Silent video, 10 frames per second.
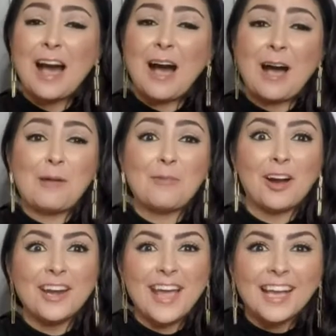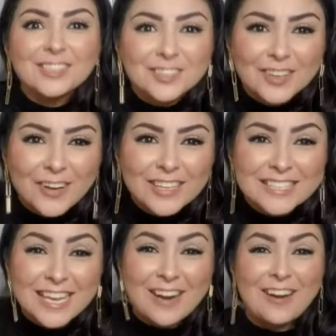Our national is
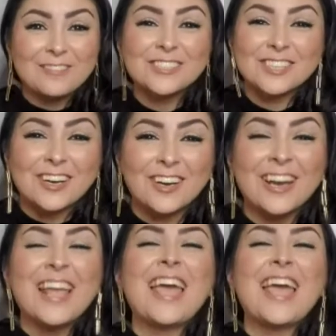there, I'm sure.